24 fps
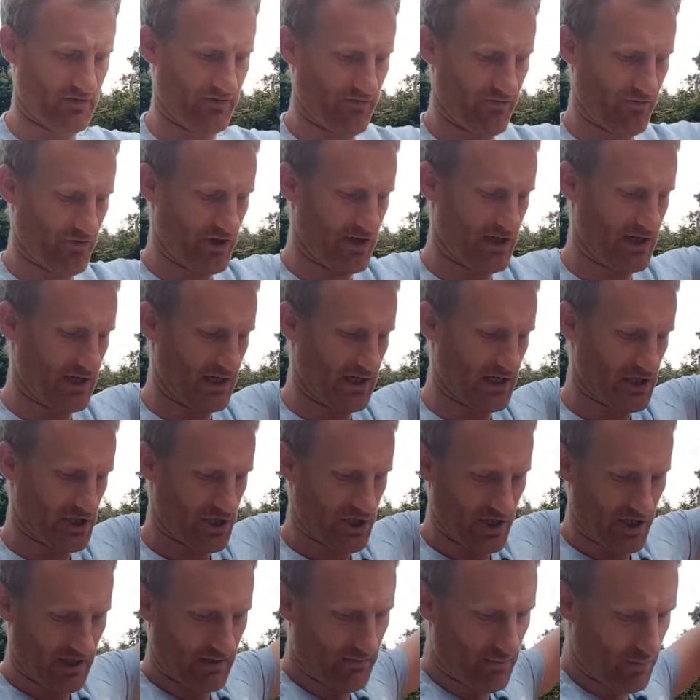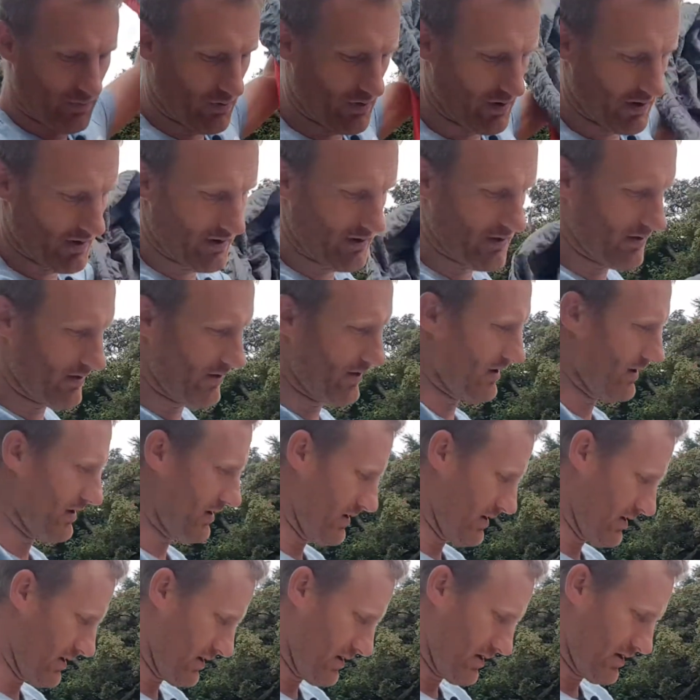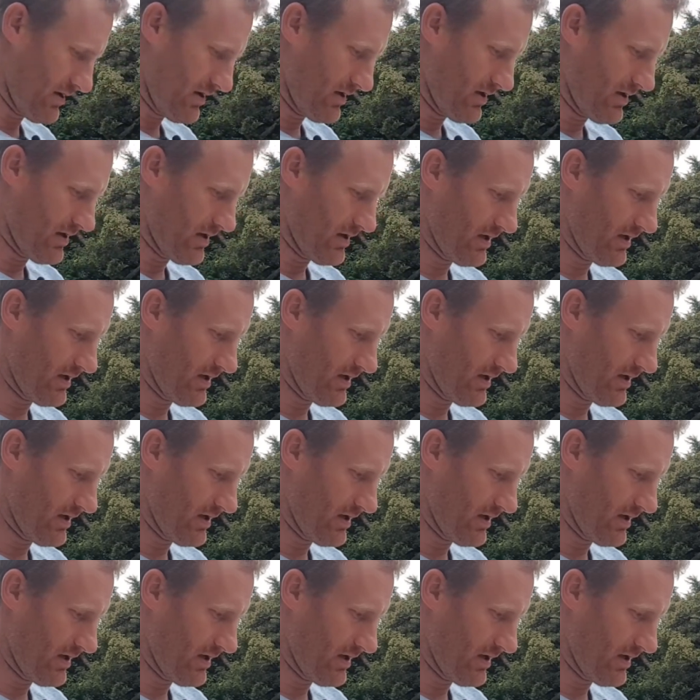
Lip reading: really cheap one that